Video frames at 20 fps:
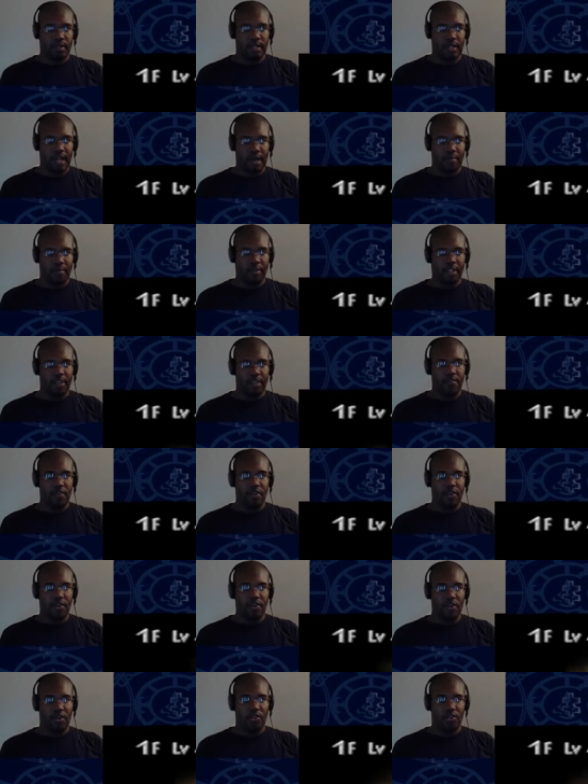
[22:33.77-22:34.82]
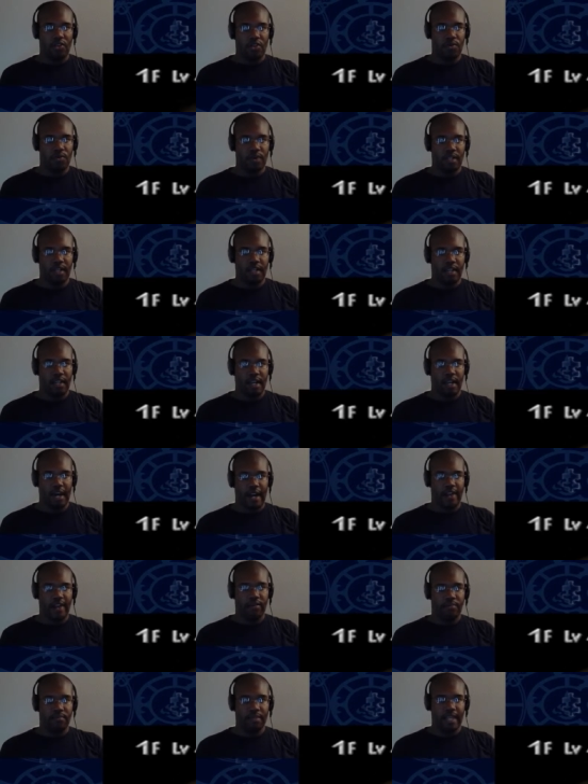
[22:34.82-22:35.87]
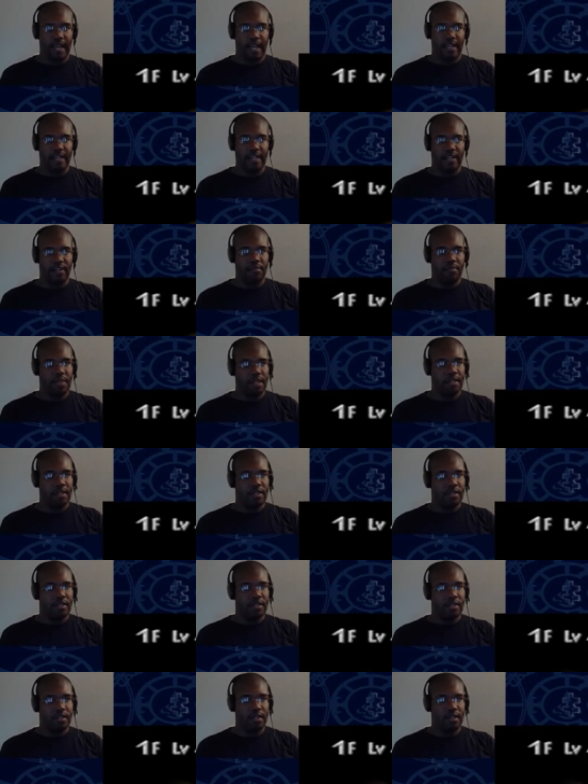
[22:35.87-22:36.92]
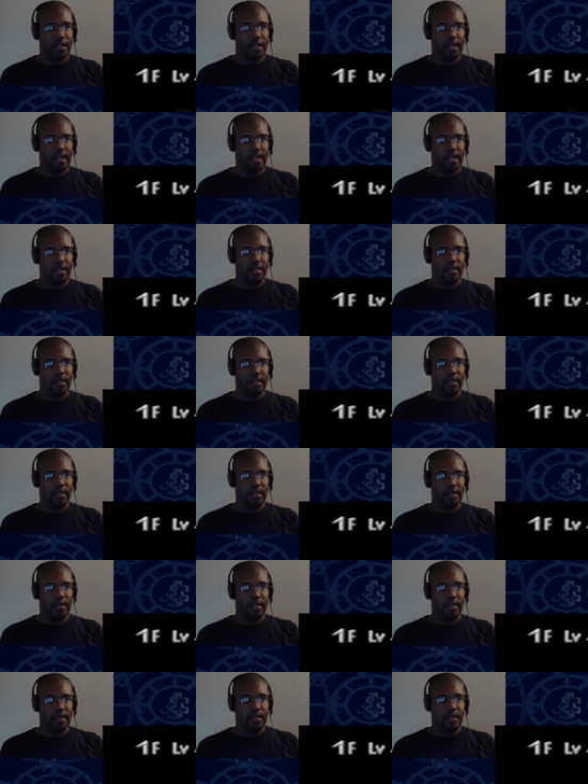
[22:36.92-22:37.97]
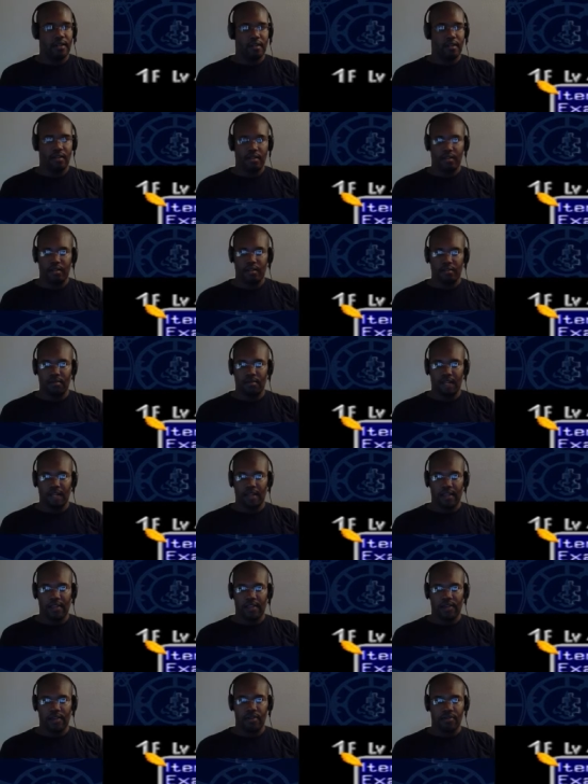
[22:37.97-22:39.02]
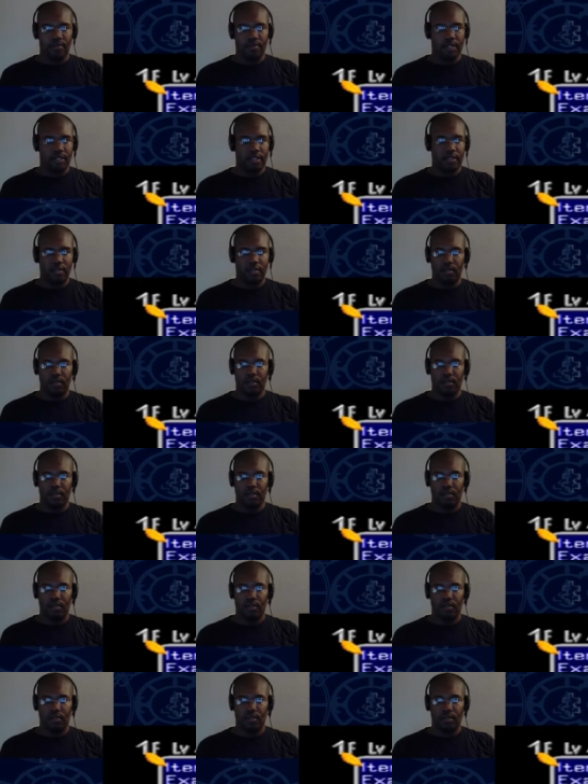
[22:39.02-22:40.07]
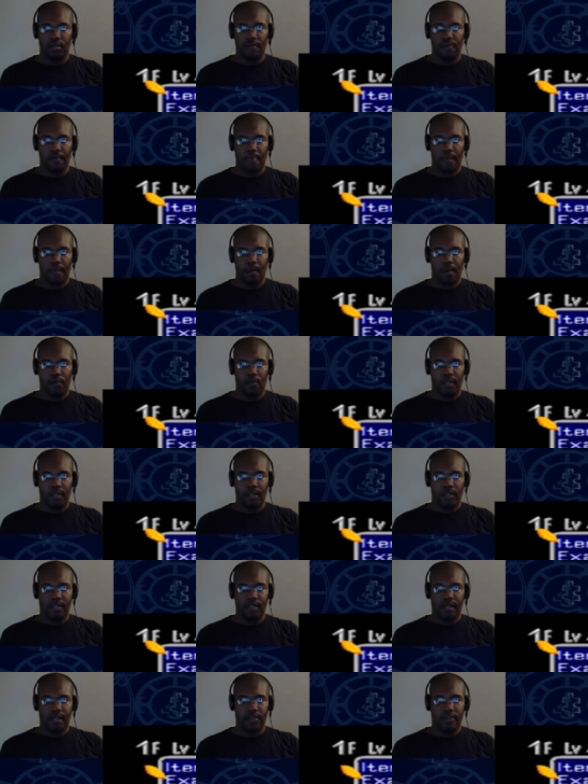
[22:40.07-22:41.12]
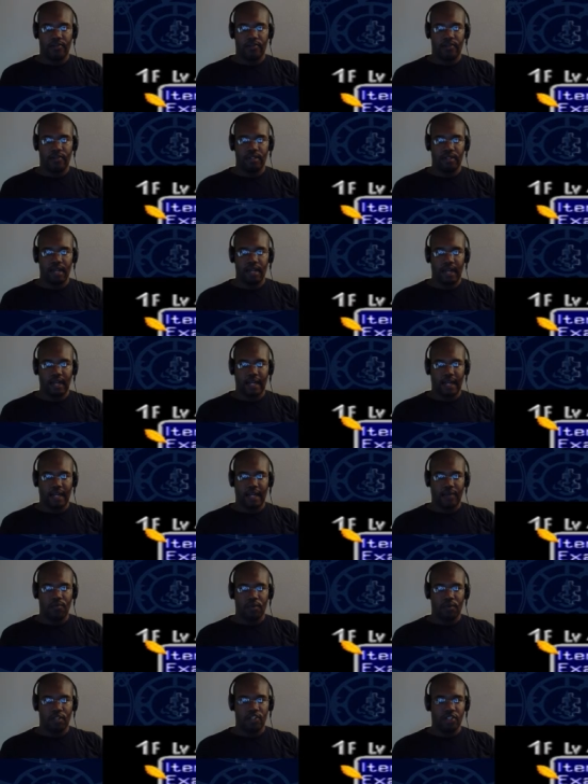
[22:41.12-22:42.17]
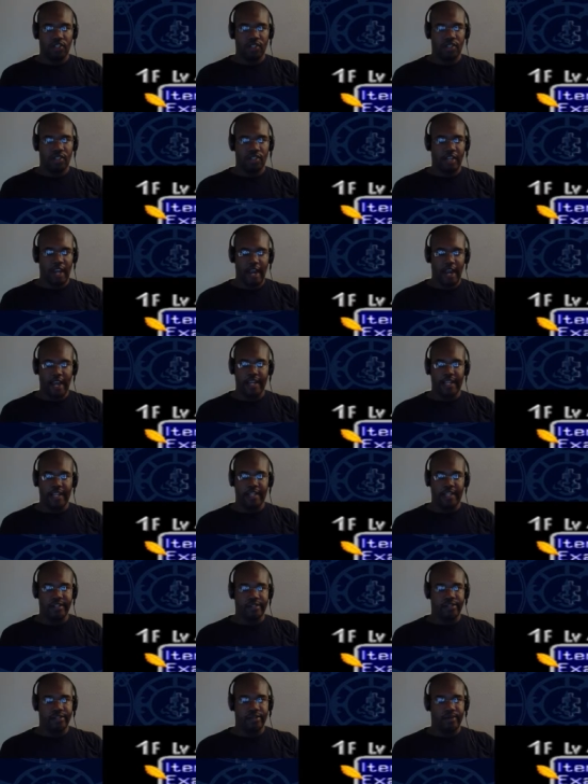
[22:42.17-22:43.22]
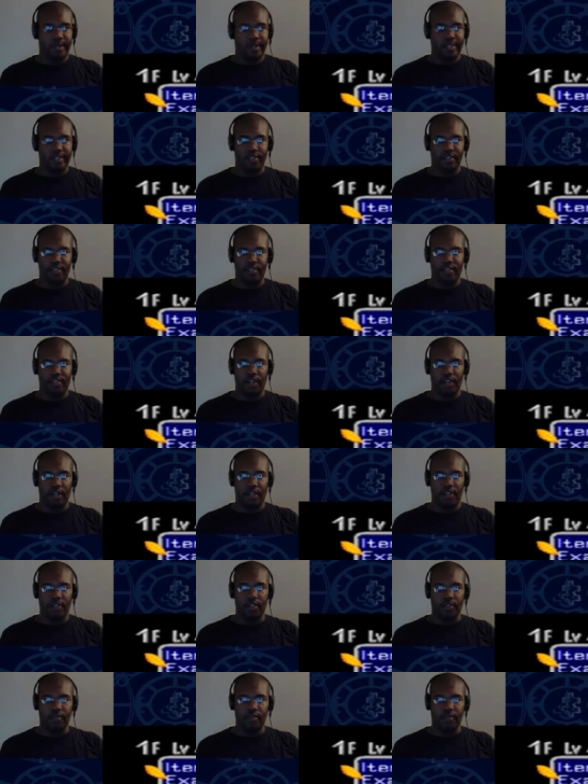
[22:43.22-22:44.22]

I believe you can also kick items at enemies and make them weak saddle. I kind of want to just take it so I can sell it.